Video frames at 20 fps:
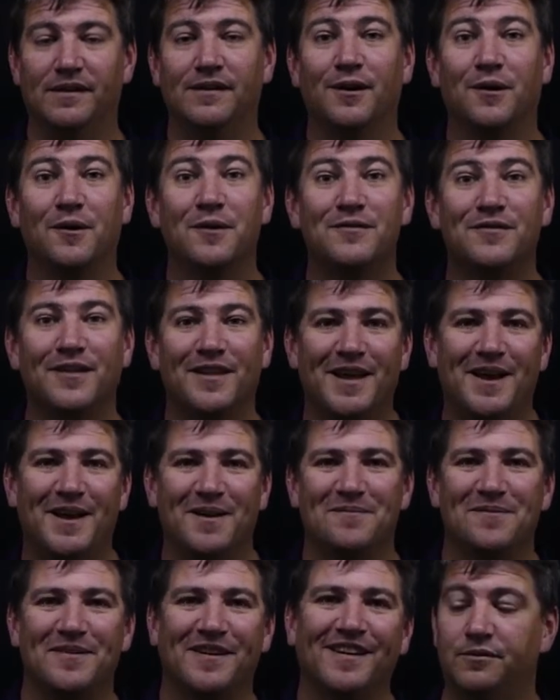
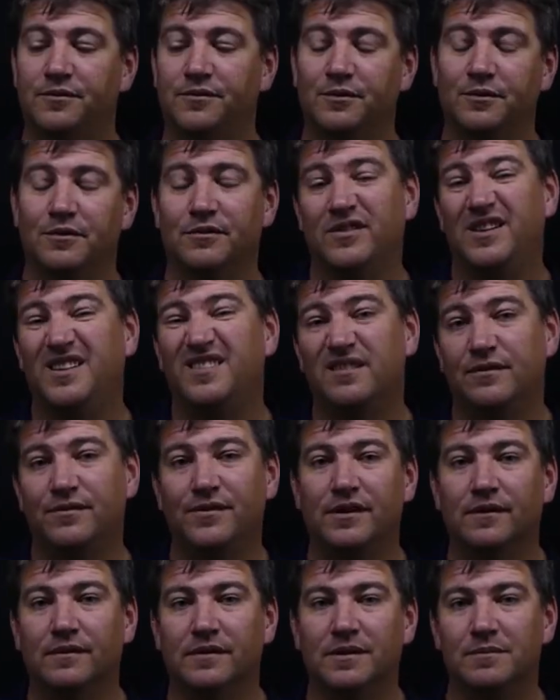overlapping, sort of
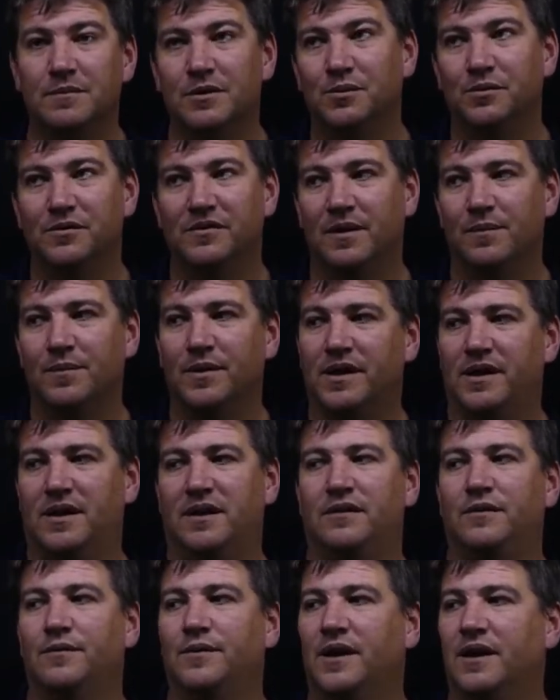interfere in the middle somewhere,
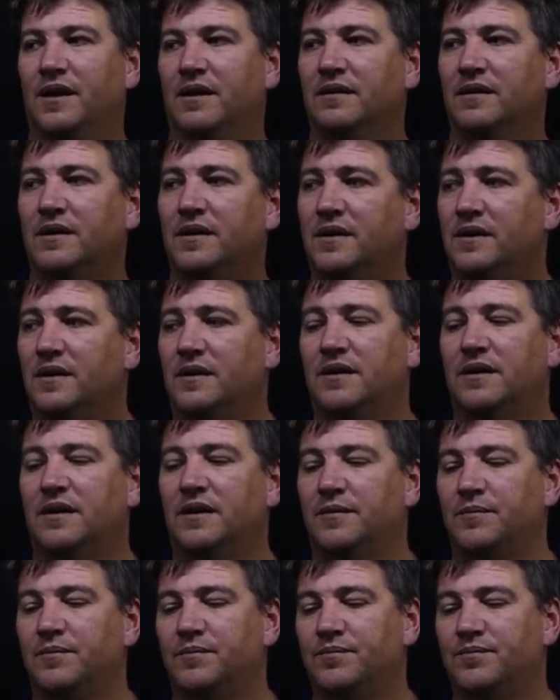and you'll get
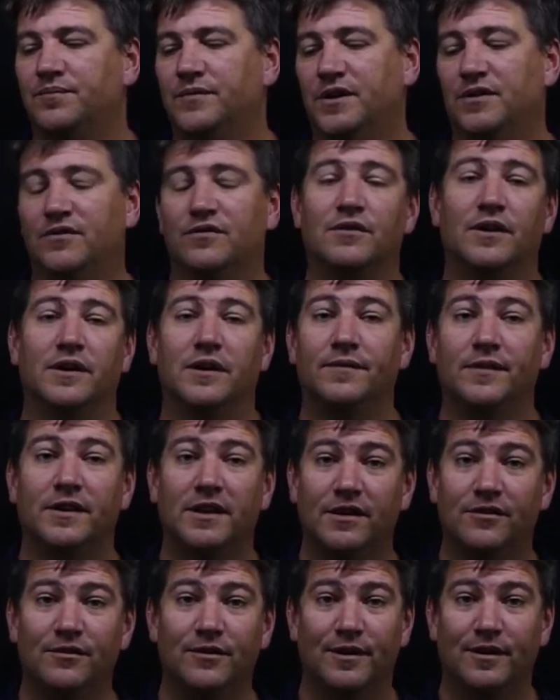constructive and
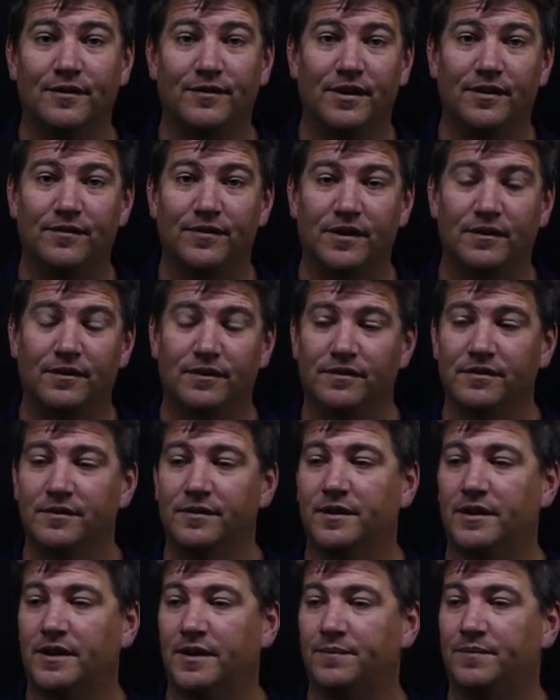destructive interference.
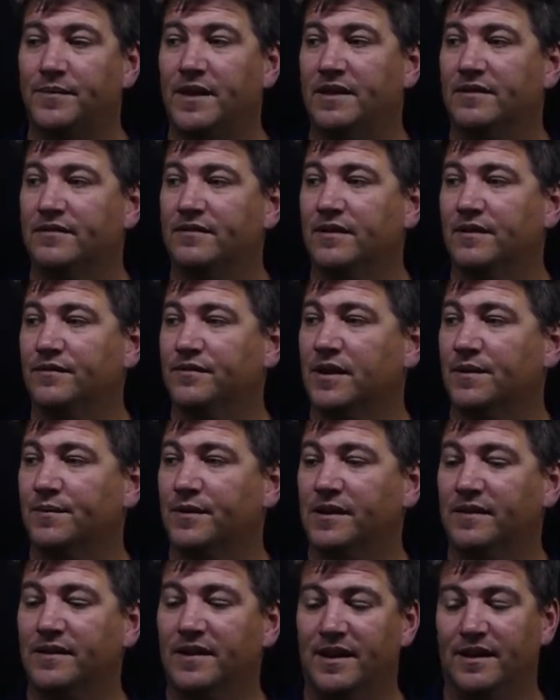That stuff's coming
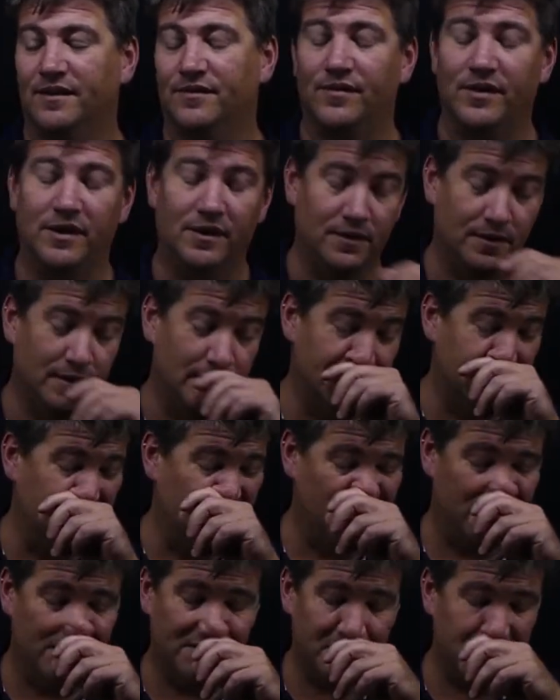in the next video.
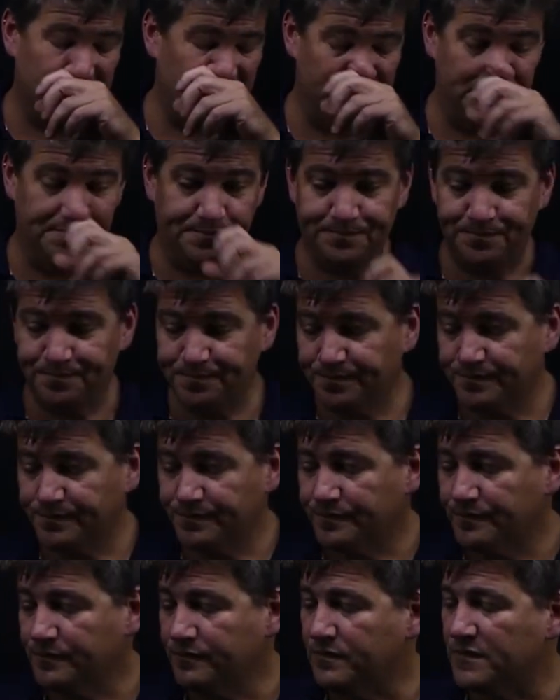So
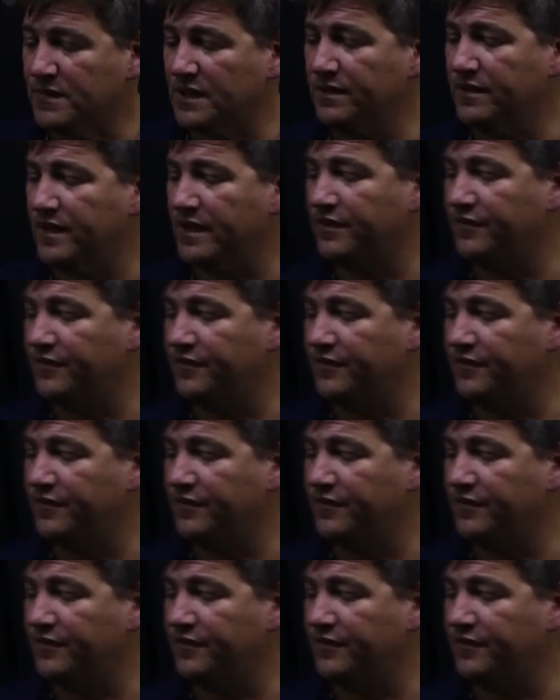the